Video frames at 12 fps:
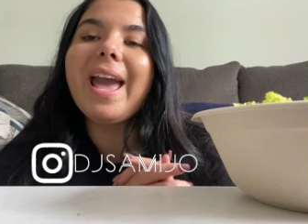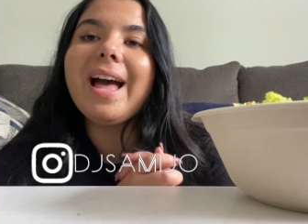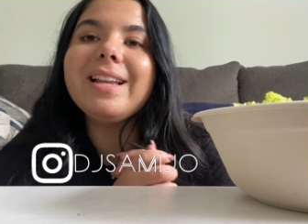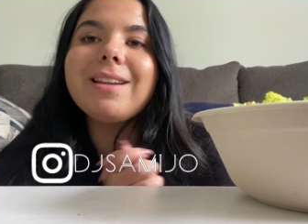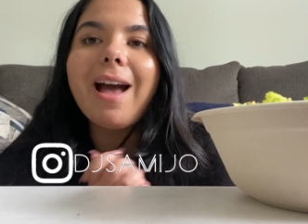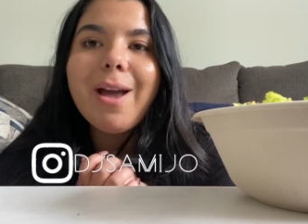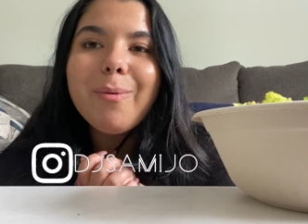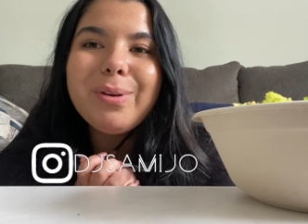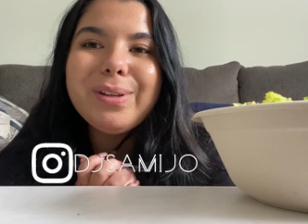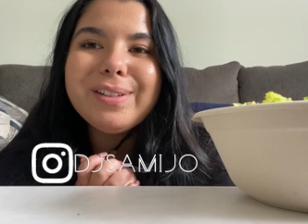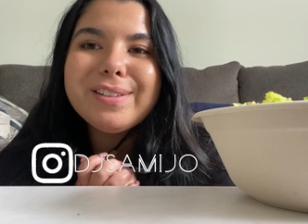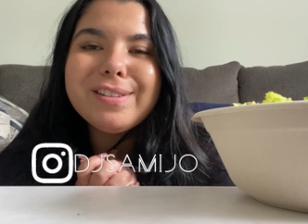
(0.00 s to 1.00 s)
and I
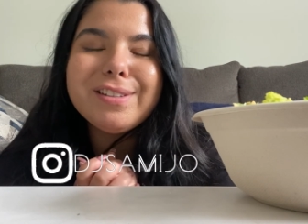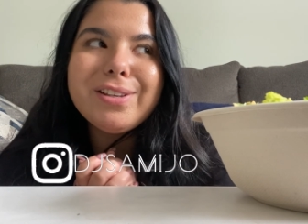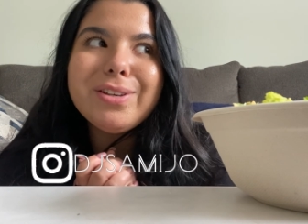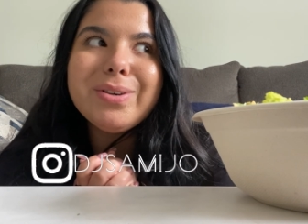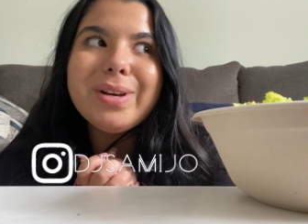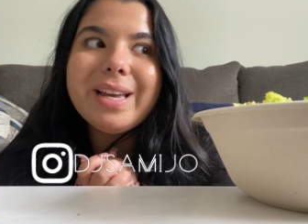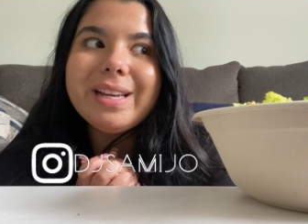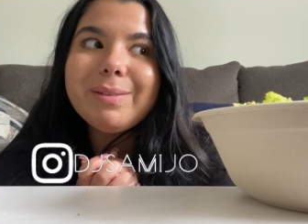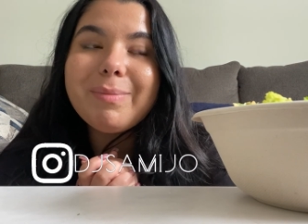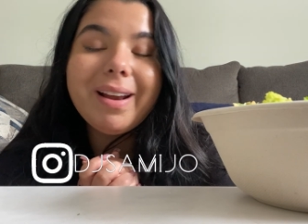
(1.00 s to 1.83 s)
will see you in